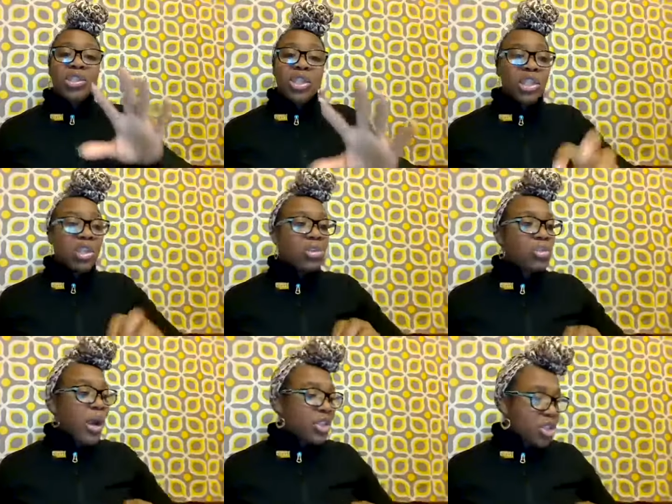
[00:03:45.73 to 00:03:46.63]
Just a little
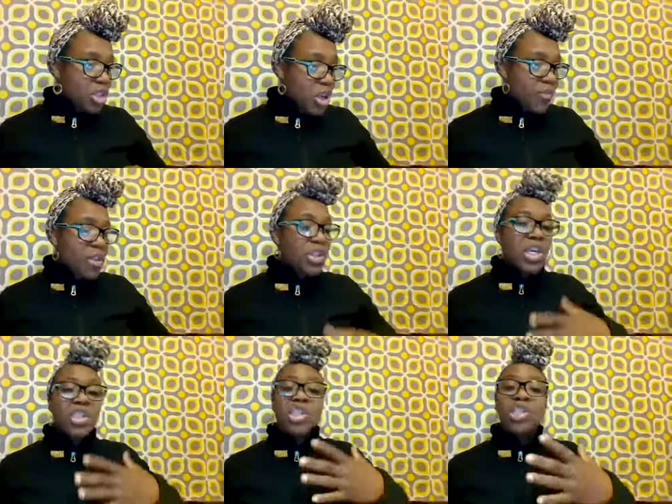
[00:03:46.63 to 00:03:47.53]
scratch of the surface,
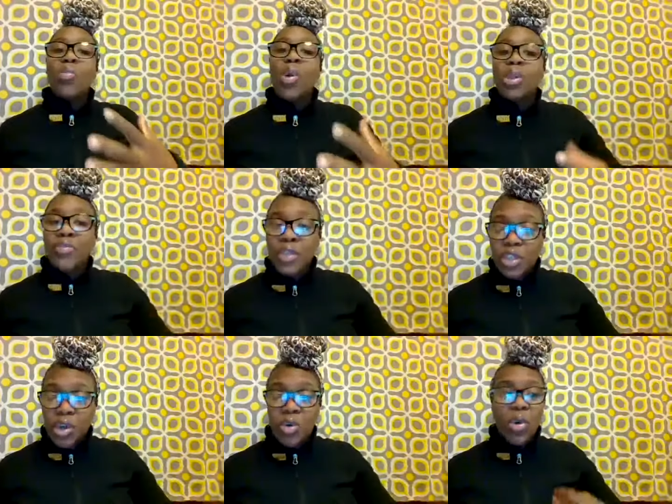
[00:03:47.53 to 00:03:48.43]
just some words for the
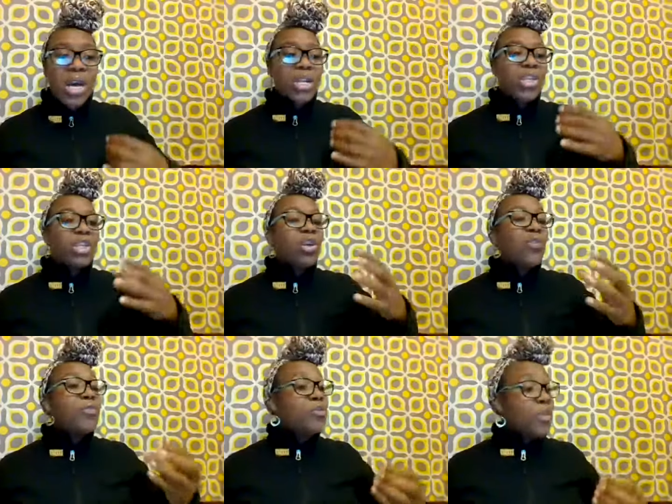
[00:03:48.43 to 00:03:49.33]
soul, just a
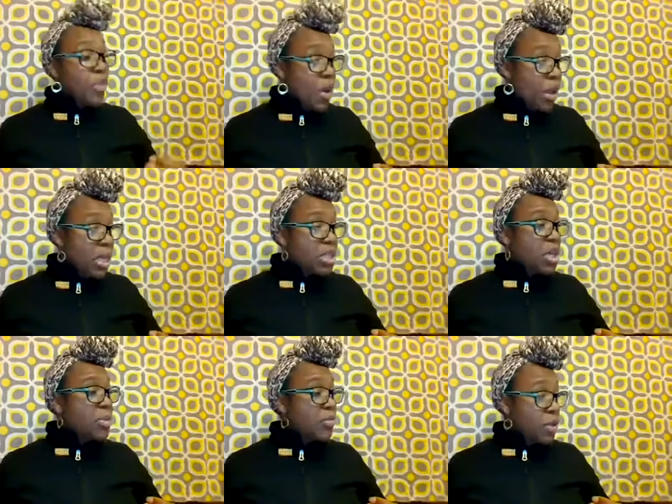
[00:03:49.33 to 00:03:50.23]
little food for thought,
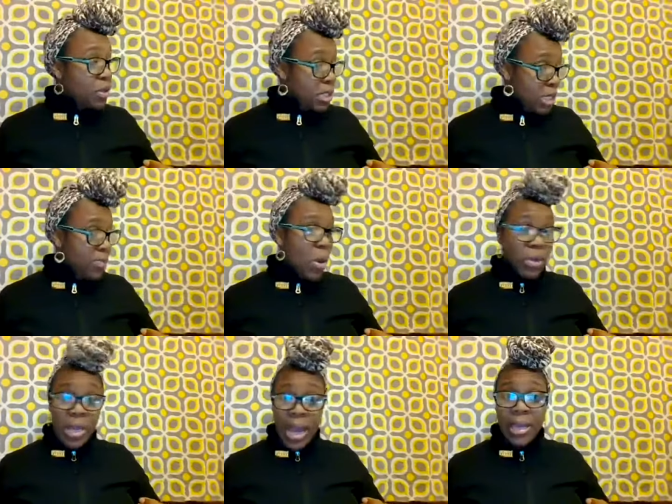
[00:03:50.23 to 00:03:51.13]
something for you to sleep on
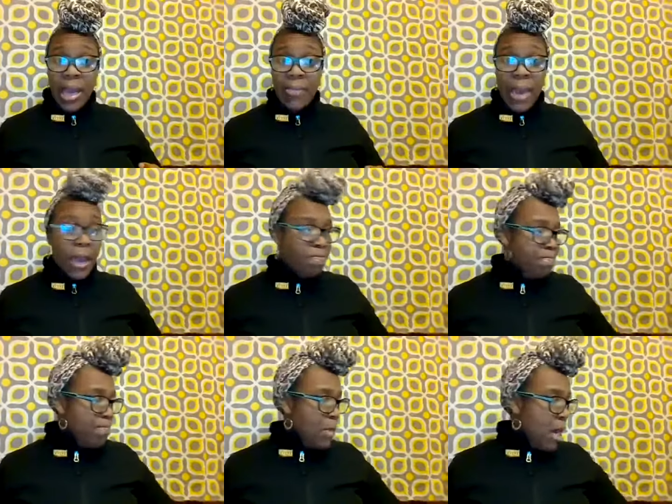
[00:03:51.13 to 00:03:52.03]
tonight. Amen.
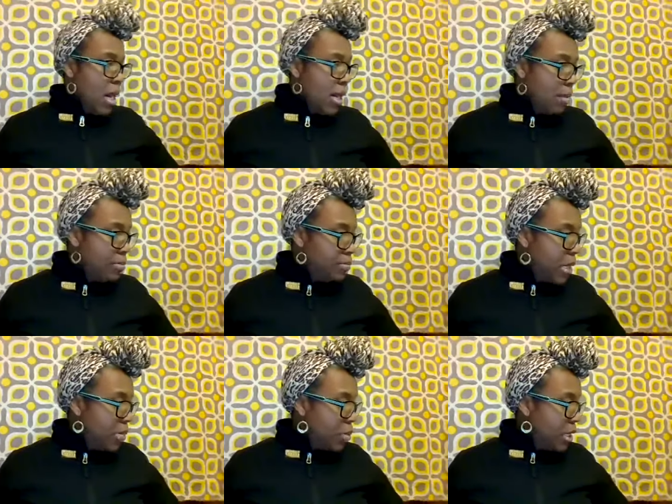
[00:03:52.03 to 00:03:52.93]
Um,
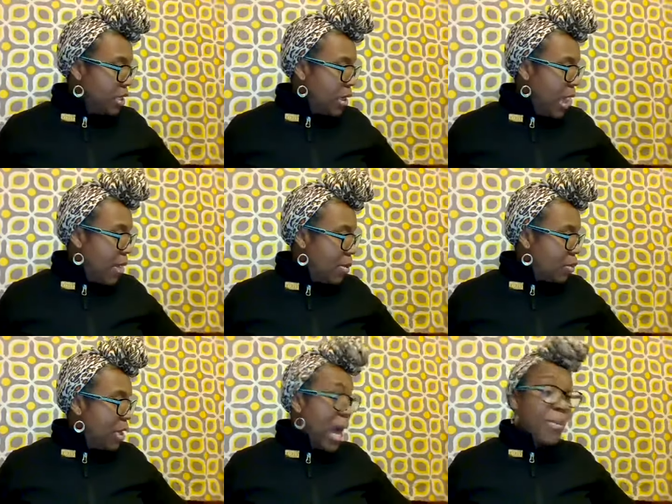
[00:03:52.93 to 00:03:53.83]
but I'm gonna read the I'm gonna
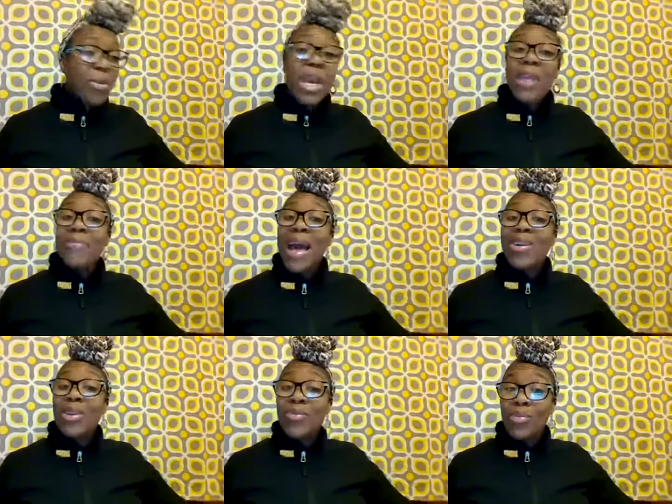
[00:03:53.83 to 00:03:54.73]
read, I'm gonna even not
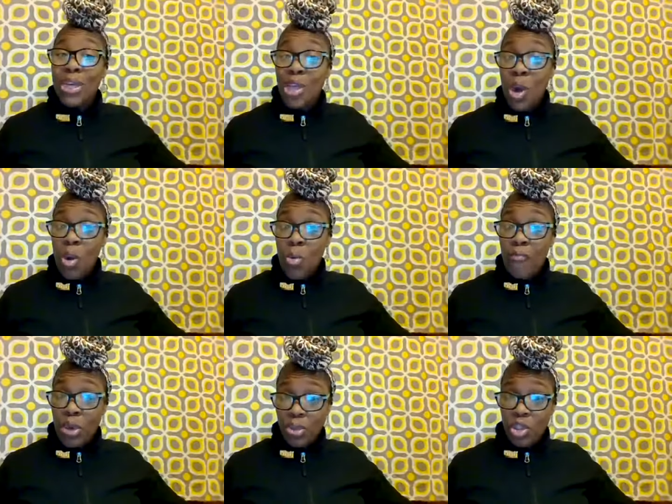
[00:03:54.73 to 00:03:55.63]
gonna even read the whole
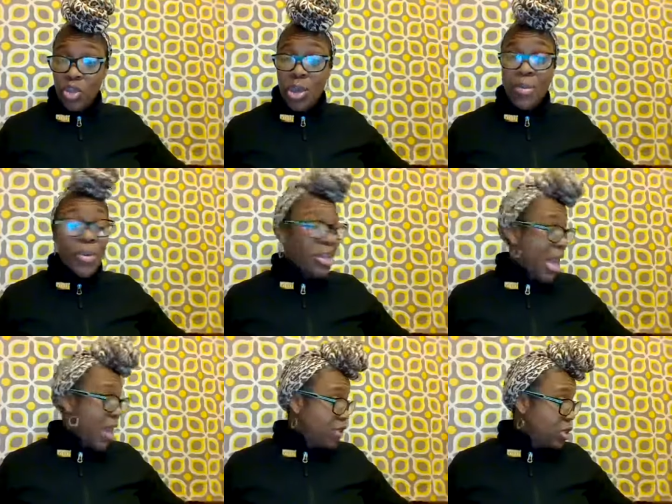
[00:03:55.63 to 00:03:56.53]
verse to you. I'm gonna read
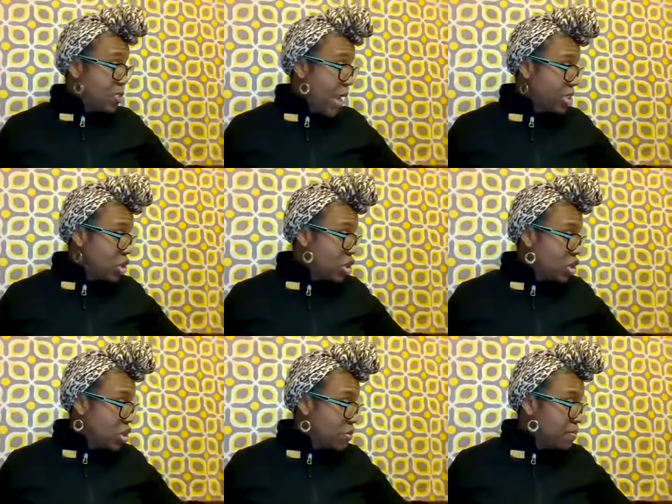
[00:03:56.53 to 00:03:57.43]
half of this passage
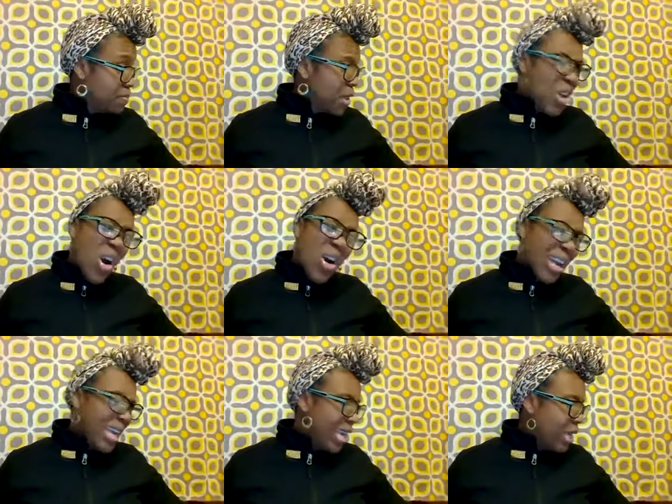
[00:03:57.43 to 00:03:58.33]
to you. No,
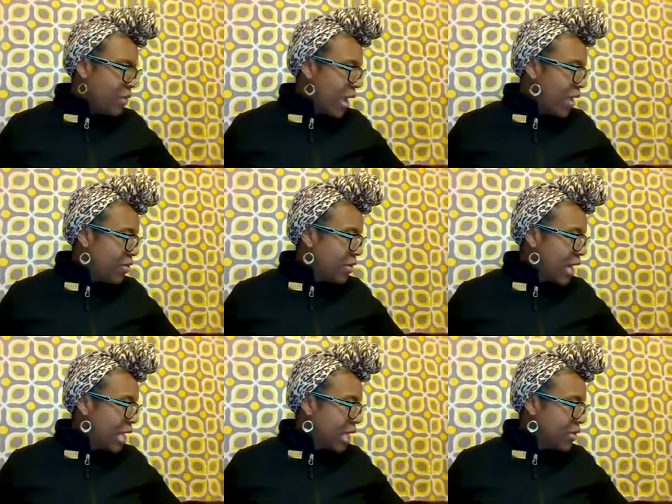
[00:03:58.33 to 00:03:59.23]
I can't give you half of it. I
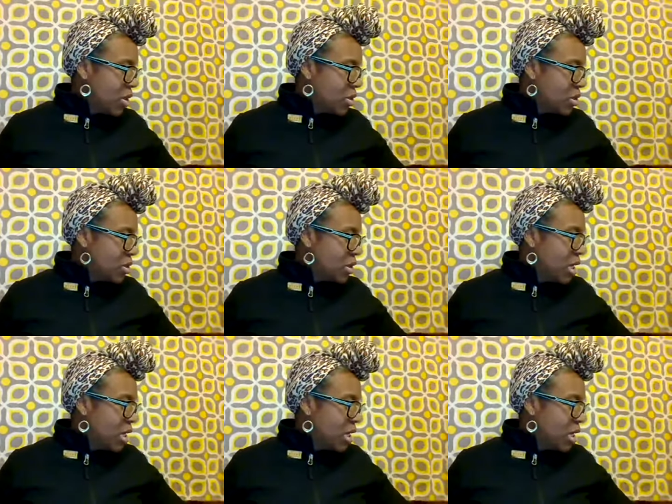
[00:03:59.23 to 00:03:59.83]
gotta give it all to you.